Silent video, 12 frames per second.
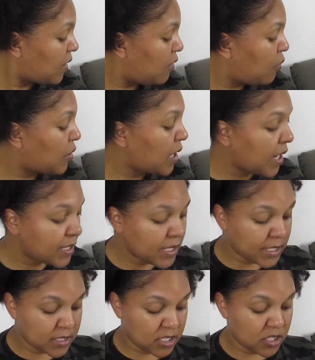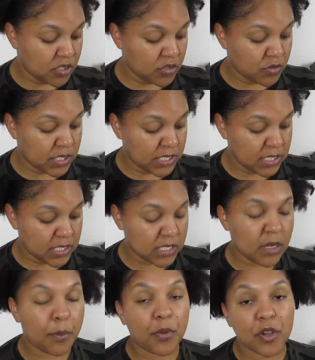what I like to do is
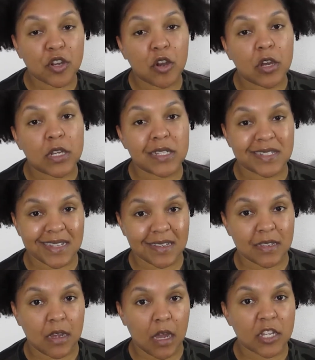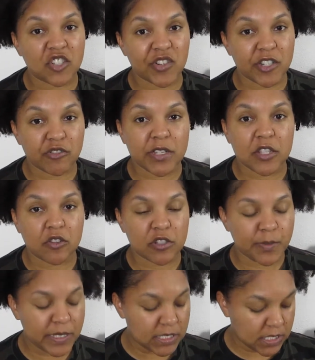put on a second hydrator in those
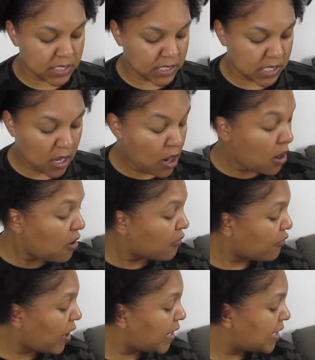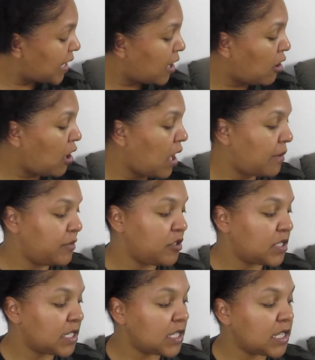places. Right now, I'm
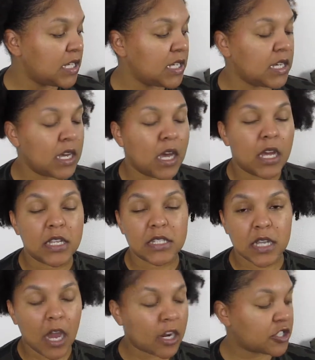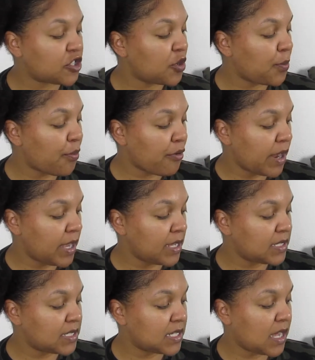using the Dr. Brandt